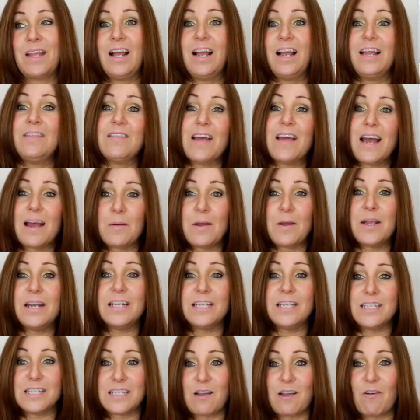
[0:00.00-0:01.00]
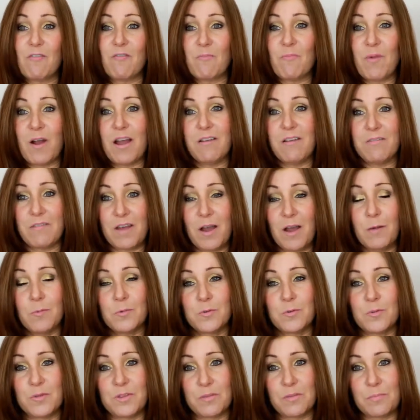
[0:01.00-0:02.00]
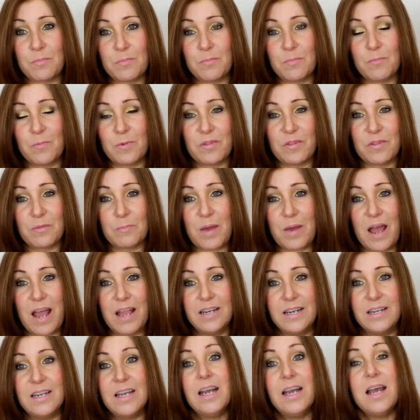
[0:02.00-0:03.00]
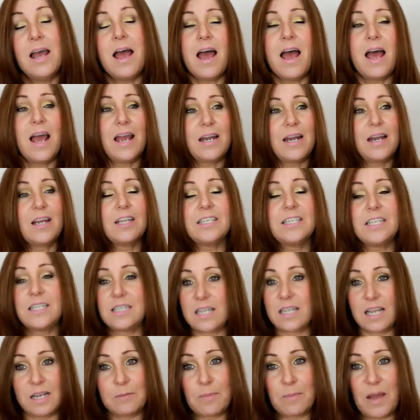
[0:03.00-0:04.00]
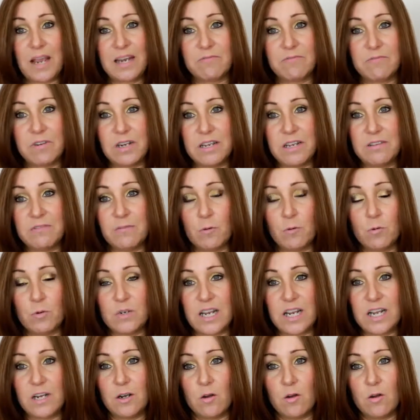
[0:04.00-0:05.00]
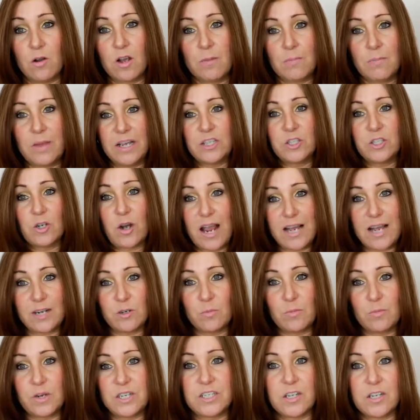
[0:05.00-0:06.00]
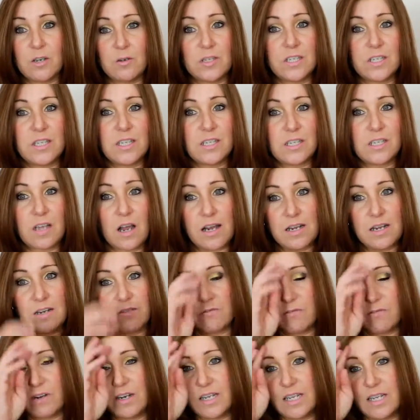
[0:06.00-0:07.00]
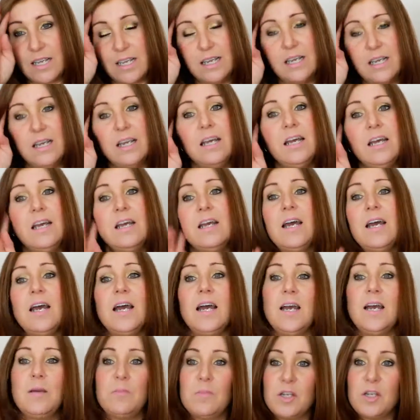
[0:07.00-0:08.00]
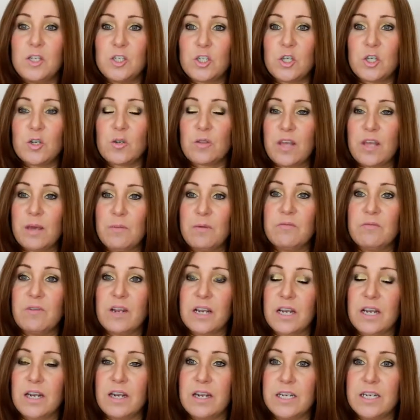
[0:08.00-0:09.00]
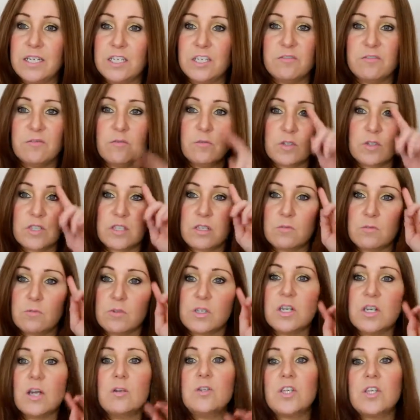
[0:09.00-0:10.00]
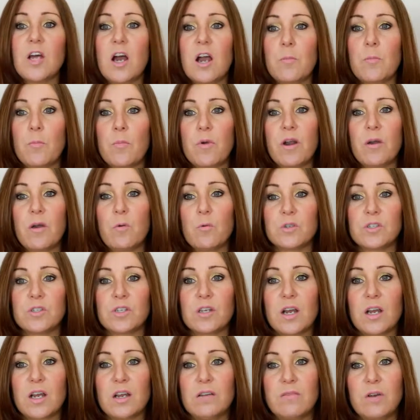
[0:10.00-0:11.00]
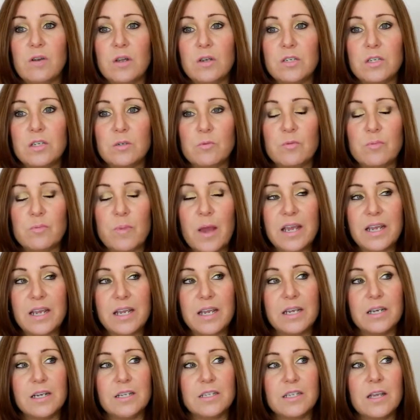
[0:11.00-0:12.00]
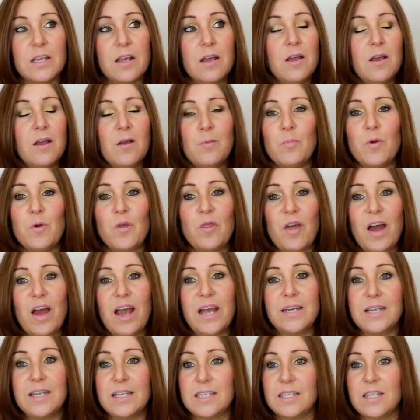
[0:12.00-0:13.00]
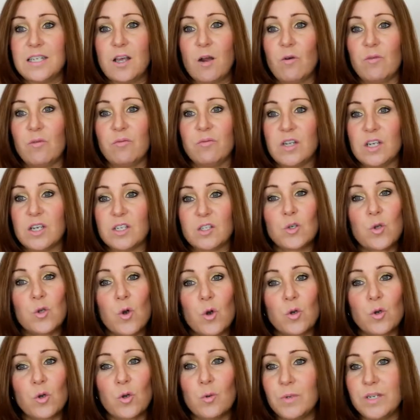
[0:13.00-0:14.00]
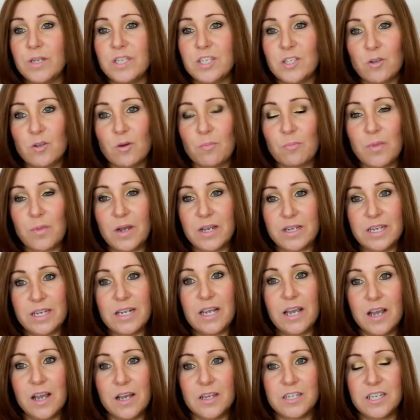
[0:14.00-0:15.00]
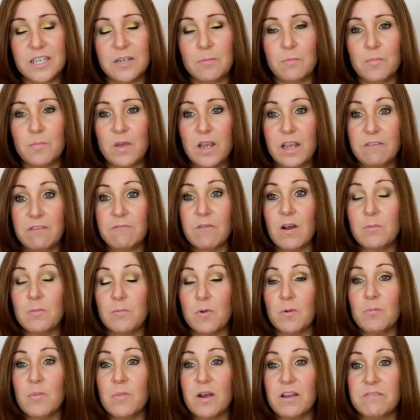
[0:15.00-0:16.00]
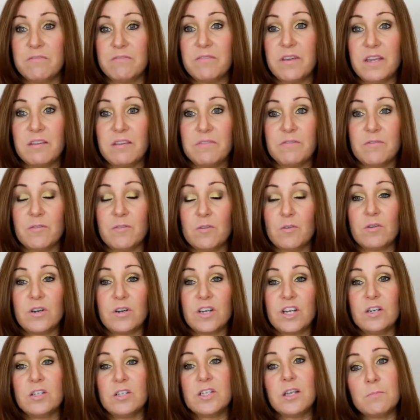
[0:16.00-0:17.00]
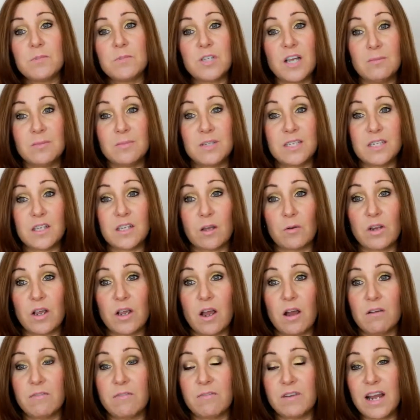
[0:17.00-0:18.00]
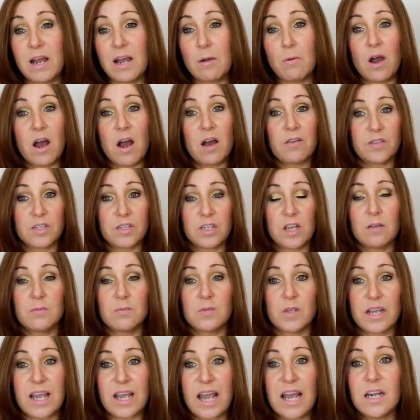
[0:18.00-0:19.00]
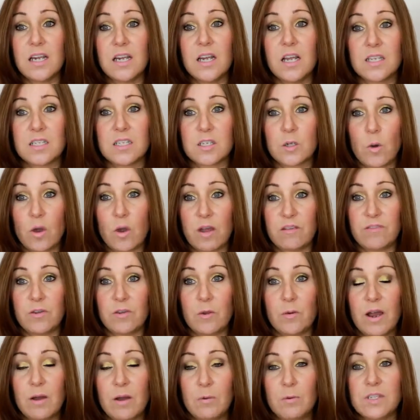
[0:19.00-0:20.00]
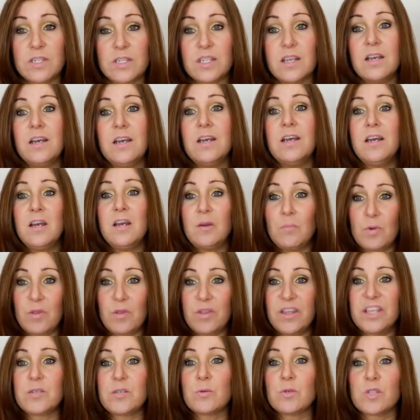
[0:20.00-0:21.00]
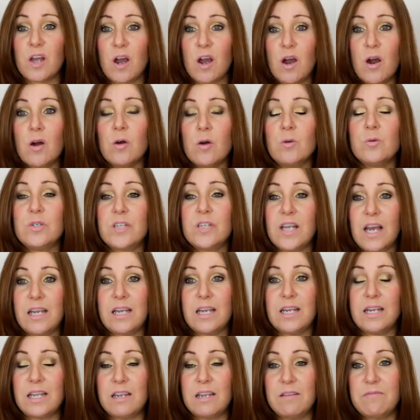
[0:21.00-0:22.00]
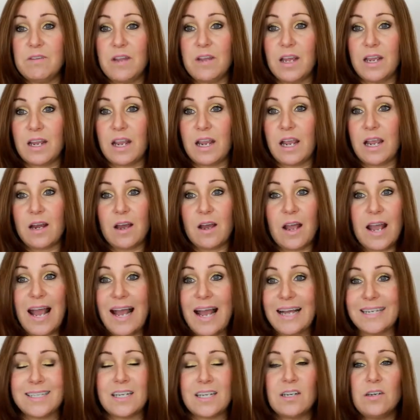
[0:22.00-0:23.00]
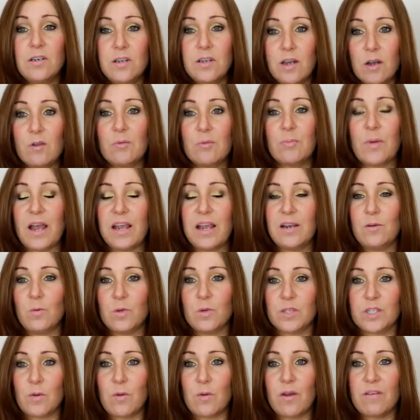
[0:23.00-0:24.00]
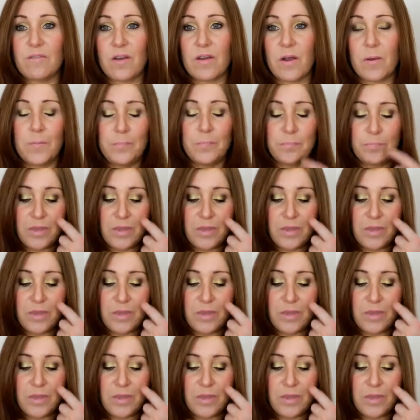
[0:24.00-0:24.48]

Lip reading: And that in itself might have helped with the pain. And I did take pain relief all day long. I made sure I had all my doses kind of ready, and took them at regular intervals. So there was no time where I wasn't kind of loaded with painkillers. But that in itself does not normally stop my knee hurting if I'm on my feet for, sometimes it's only half an hour. Other times I can last quite a few hours. But this was a whole day and evening, and I had no pain whatsoever.